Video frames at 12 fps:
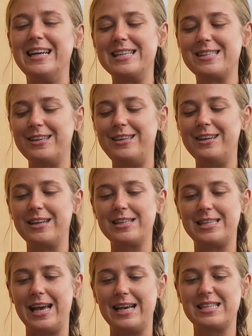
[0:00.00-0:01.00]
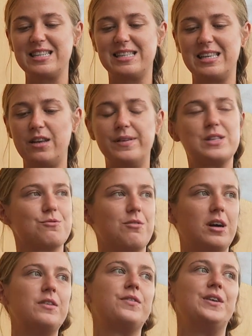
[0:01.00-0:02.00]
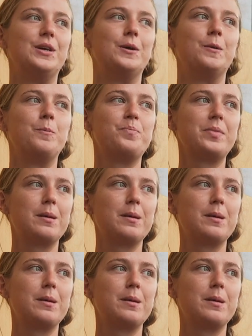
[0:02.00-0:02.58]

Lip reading: It's something you got to test and see if it's right for you.